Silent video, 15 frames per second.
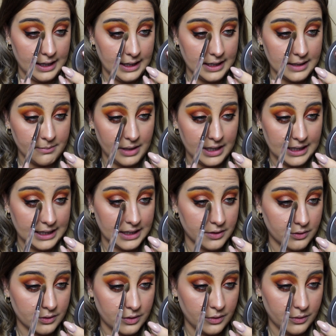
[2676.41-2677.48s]
in my
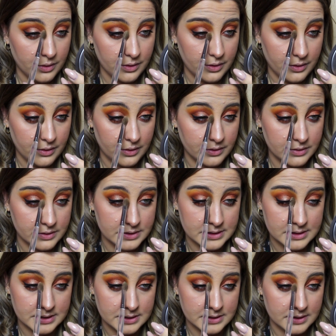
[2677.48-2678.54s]
inner
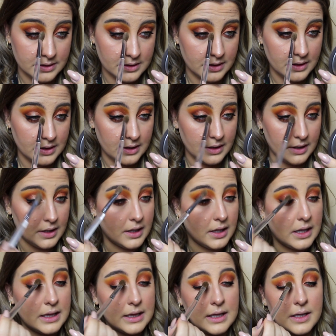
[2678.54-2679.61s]
corners,
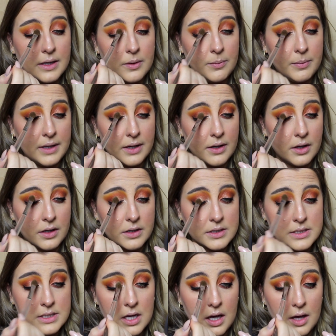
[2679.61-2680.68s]
a little bit on
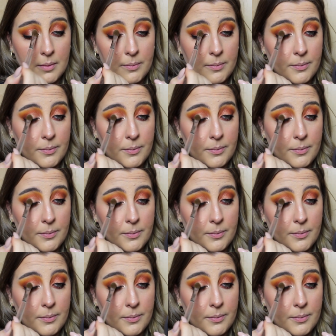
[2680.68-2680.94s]
top